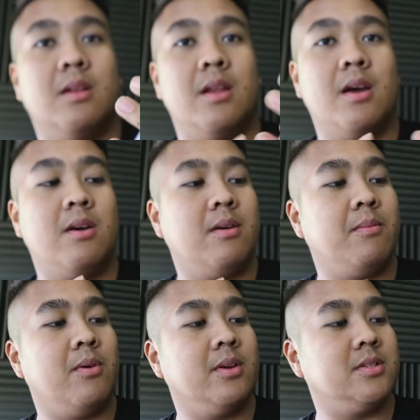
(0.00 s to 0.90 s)
Now I'm
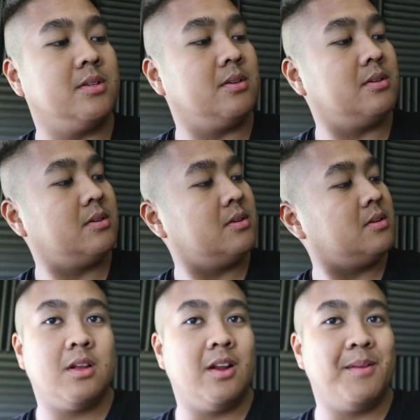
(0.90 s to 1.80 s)
going to
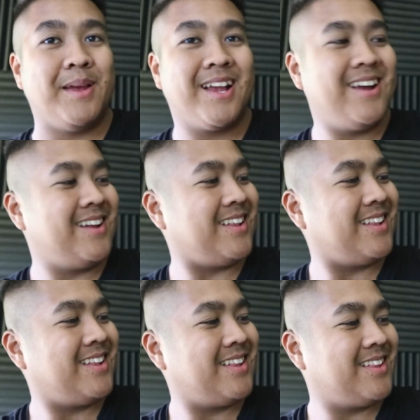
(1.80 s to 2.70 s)
turn it back on.
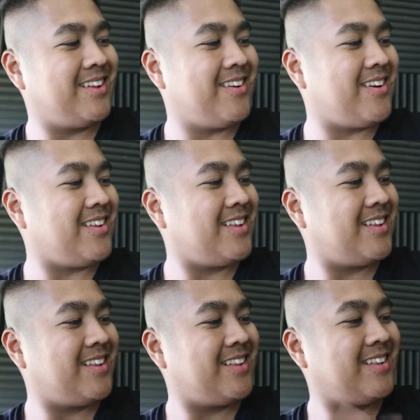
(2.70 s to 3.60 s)
Turn on.
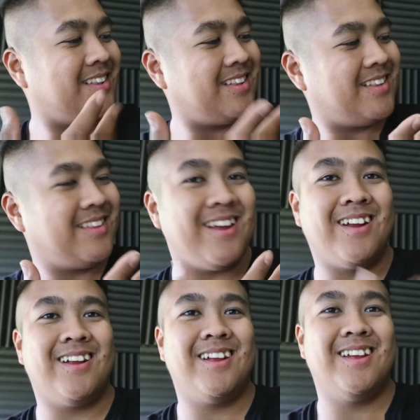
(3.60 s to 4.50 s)
There.